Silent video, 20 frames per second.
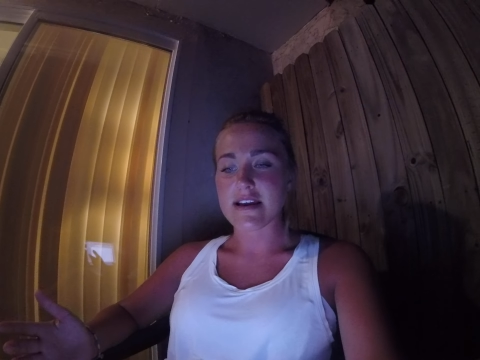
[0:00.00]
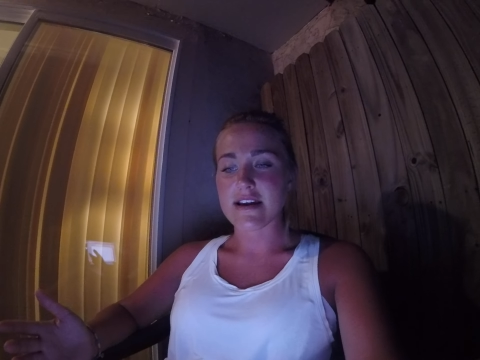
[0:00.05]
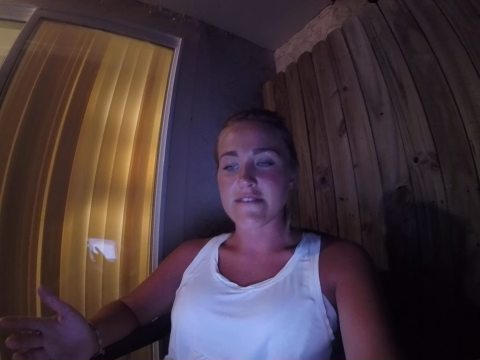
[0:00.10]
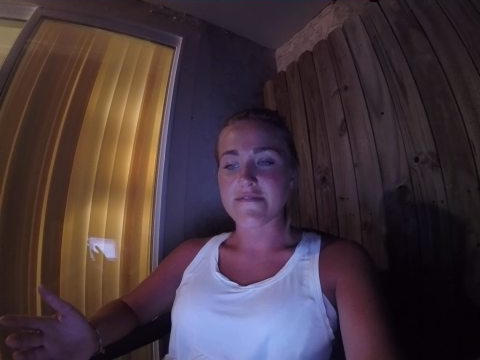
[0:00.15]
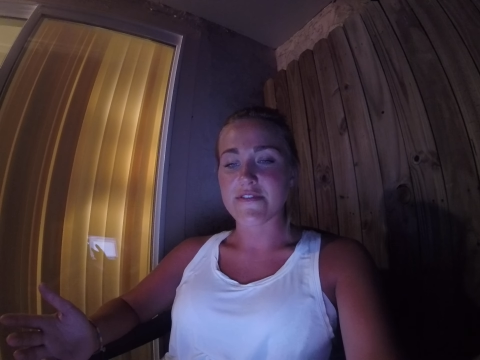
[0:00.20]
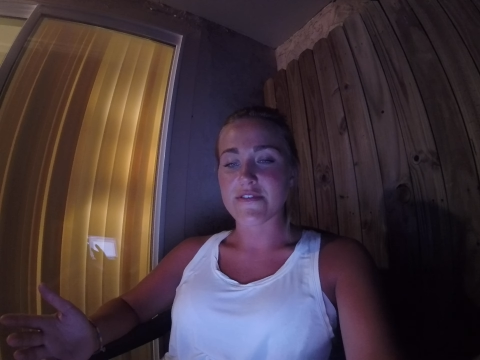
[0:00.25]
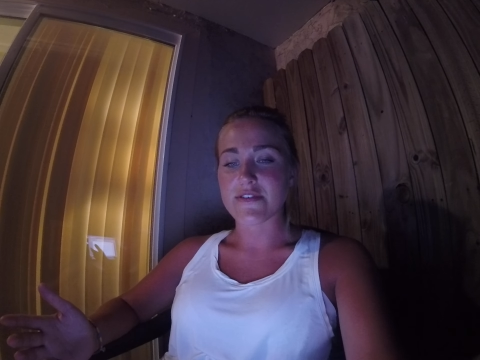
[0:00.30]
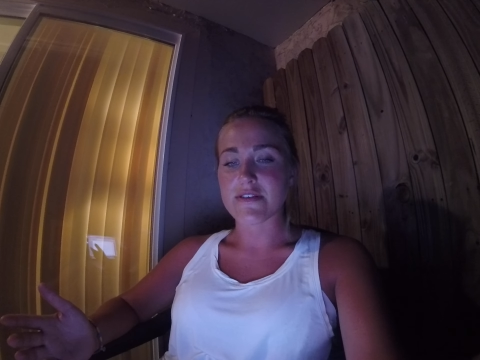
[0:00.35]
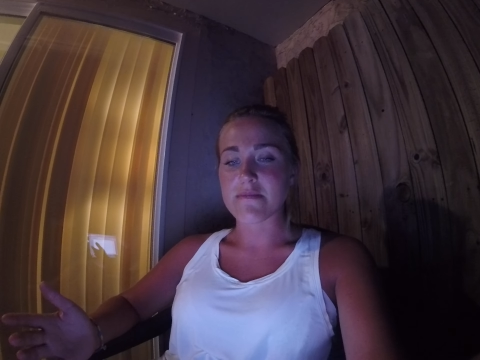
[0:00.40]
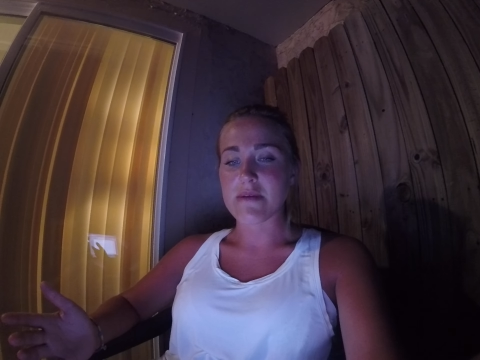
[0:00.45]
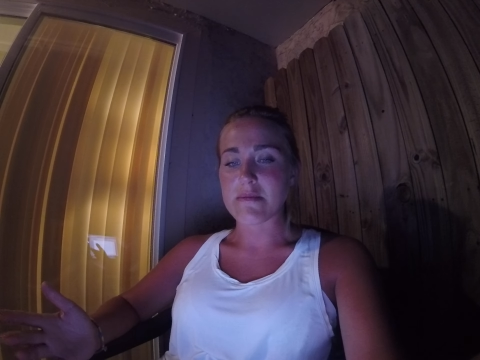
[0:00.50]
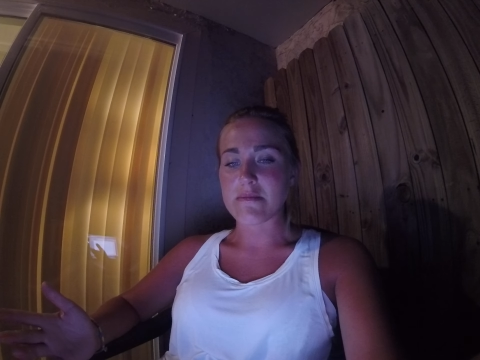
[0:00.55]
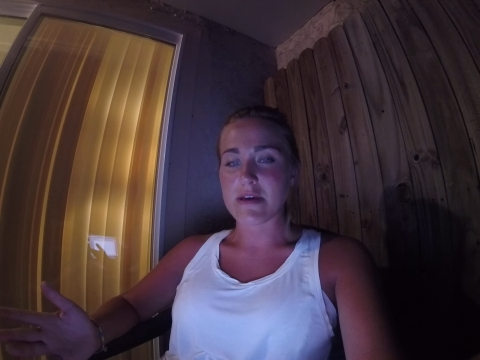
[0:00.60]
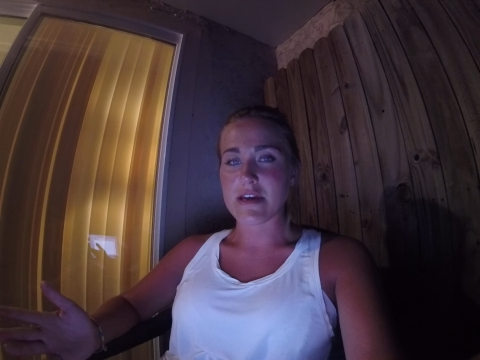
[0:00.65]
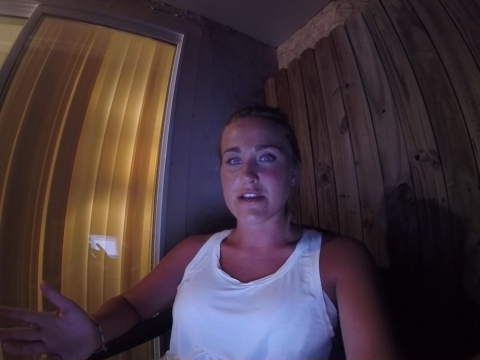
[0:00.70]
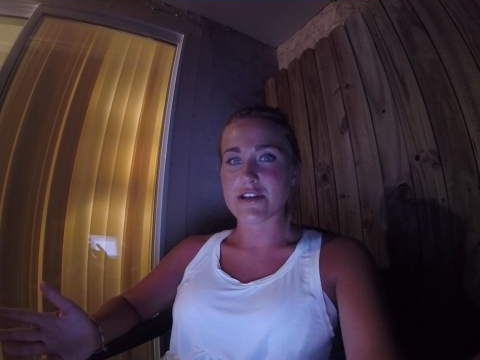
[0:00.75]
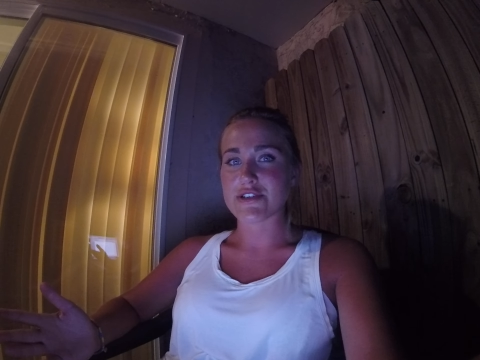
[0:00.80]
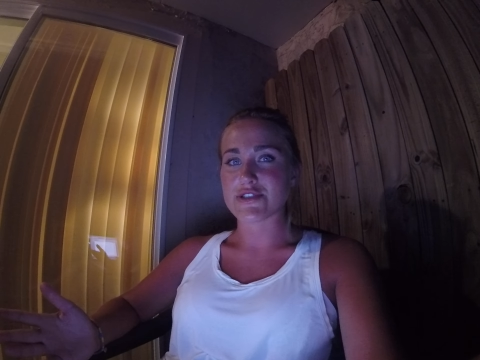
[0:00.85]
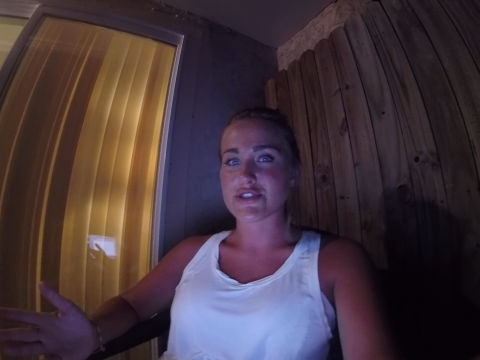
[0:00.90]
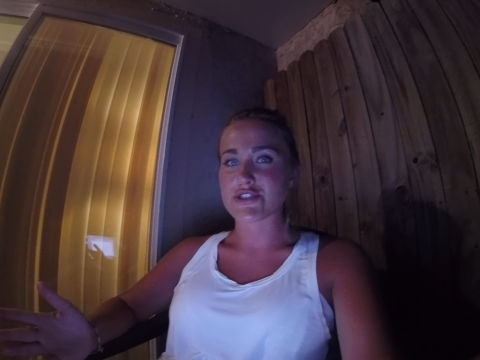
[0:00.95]
I feel that my
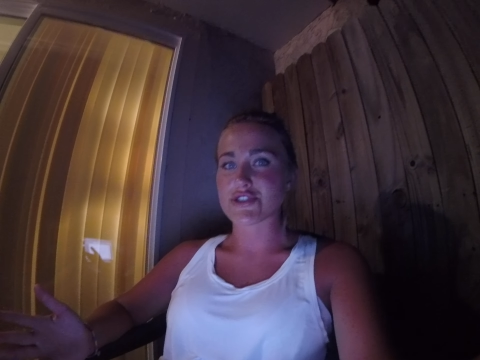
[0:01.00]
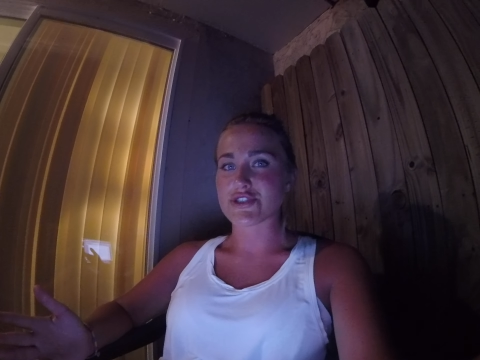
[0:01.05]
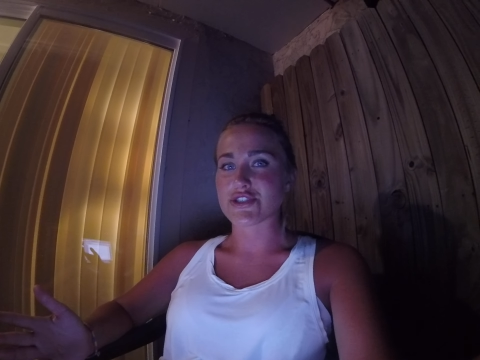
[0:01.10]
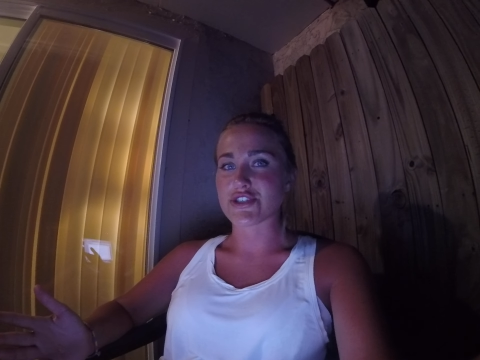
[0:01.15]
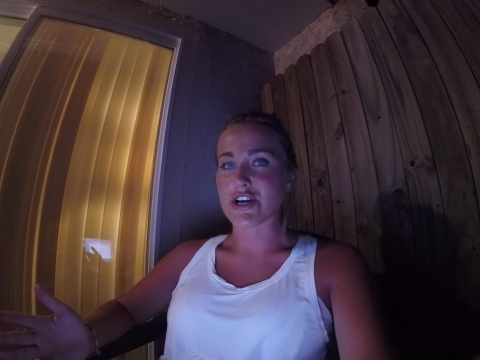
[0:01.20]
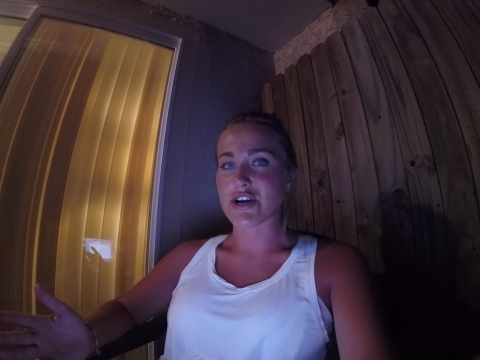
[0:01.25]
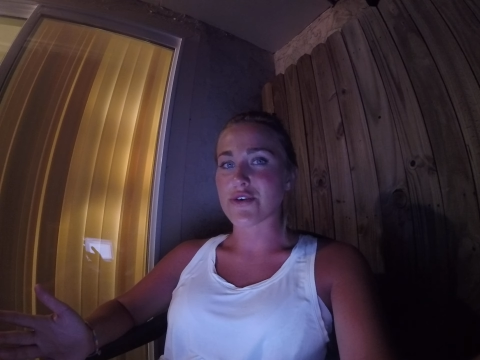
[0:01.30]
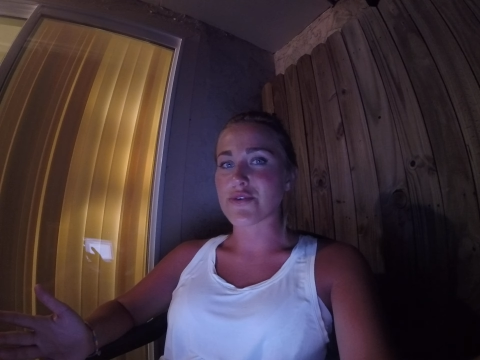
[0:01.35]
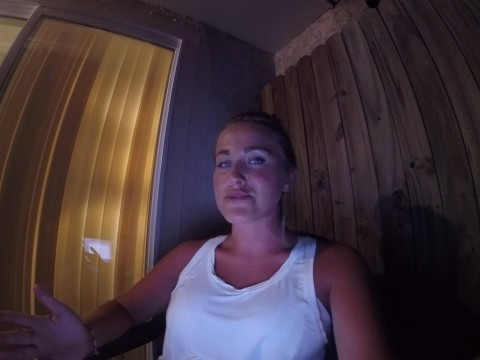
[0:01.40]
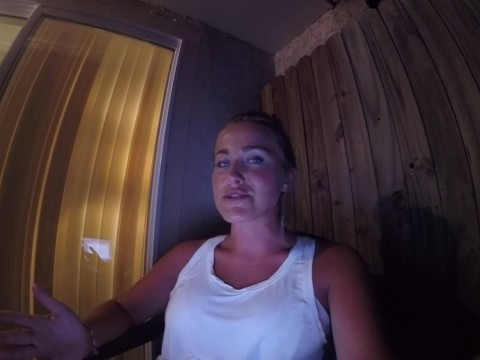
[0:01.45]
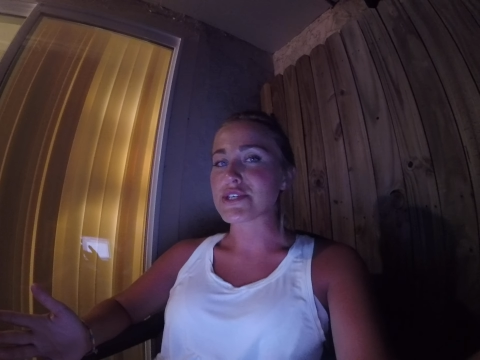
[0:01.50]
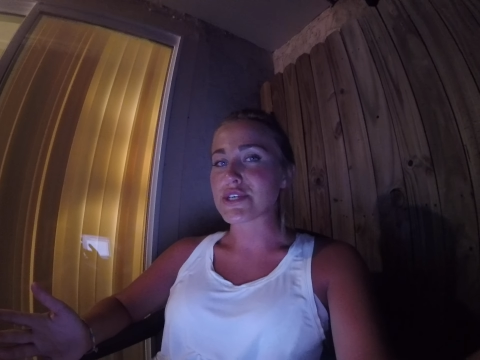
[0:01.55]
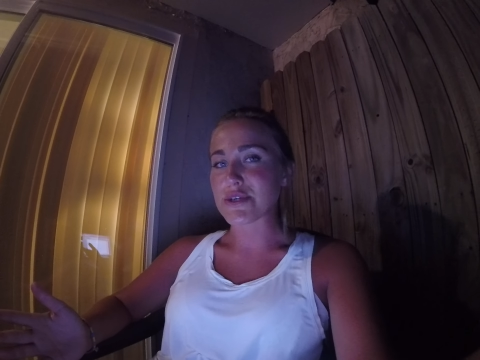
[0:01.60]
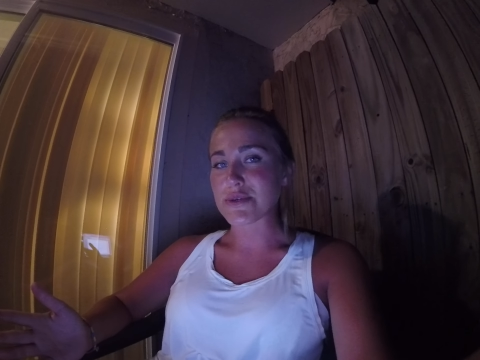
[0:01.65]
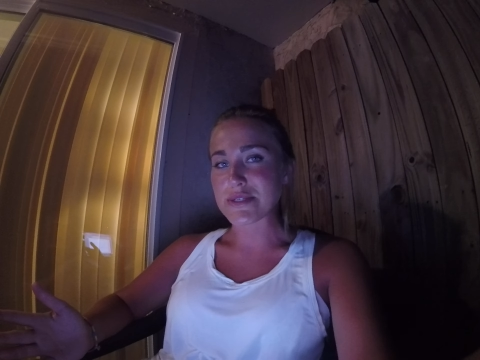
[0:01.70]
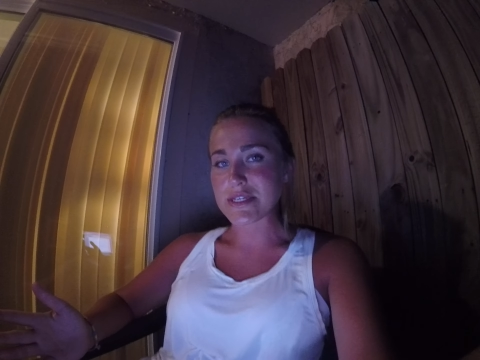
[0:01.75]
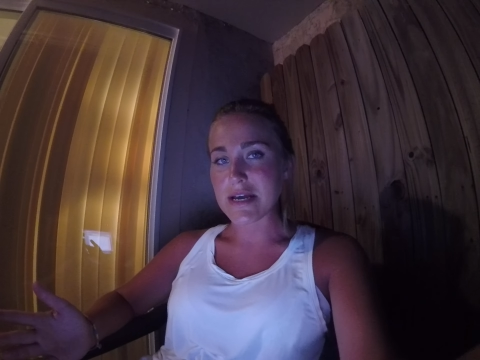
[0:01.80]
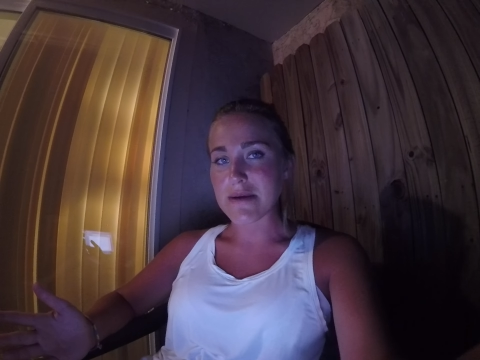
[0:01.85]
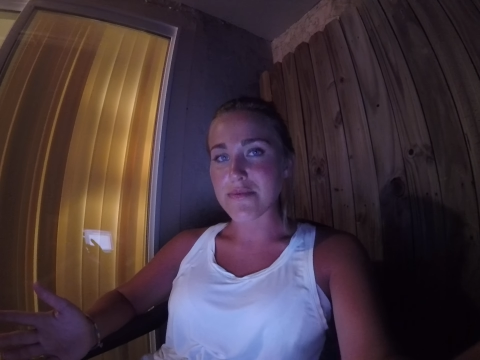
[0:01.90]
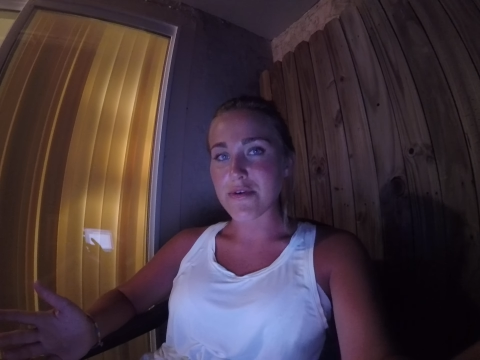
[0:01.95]
manager struggled to use that